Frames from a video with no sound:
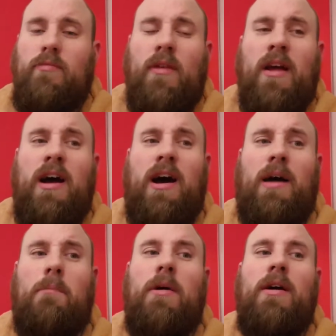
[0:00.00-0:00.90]

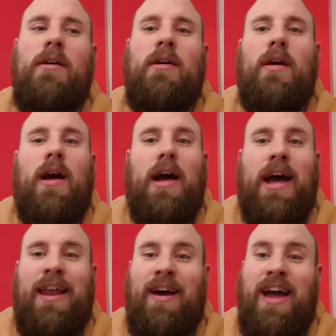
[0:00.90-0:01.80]
and
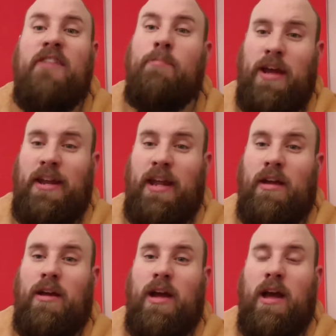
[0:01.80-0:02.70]
I have played
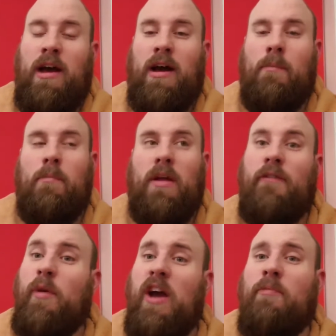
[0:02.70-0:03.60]
it.
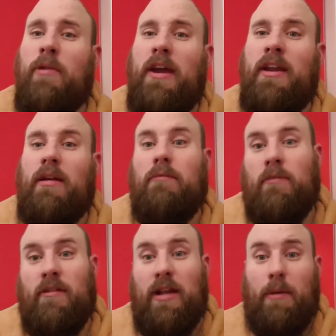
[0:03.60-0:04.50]
If you have played it,
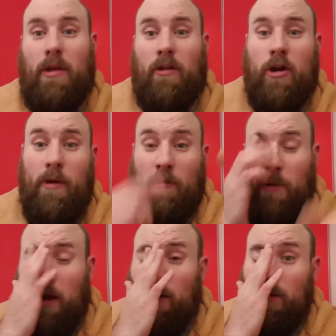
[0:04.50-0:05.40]
let me know in the comments
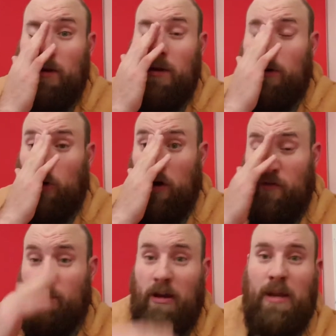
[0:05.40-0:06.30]
below, or if
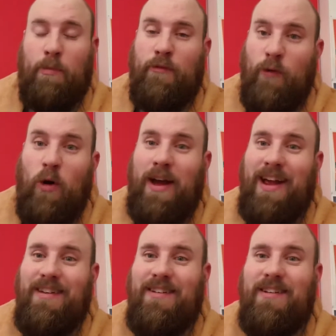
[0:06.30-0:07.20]
you played it
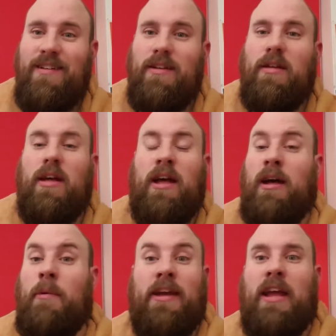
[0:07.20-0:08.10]
beforehand.
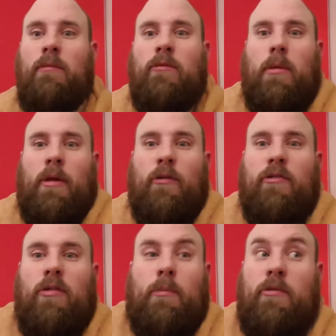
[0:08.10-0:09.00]
Again, something else
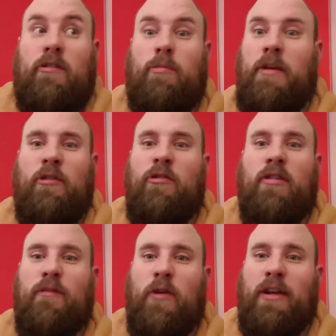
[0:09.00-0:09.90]
to just be
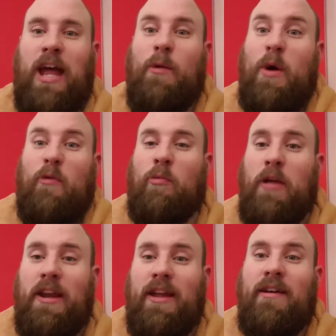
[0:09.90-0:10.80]
interested to find out who else has
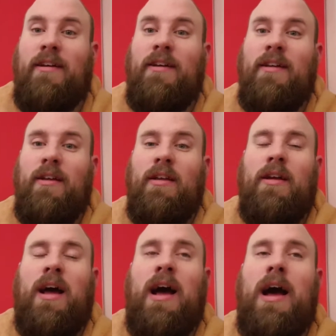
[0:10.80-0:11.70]
played it.
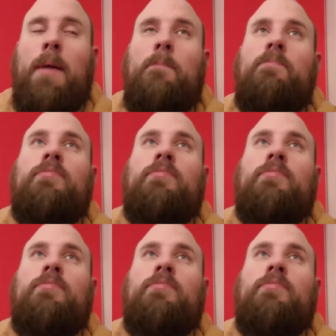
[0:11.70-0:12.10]
But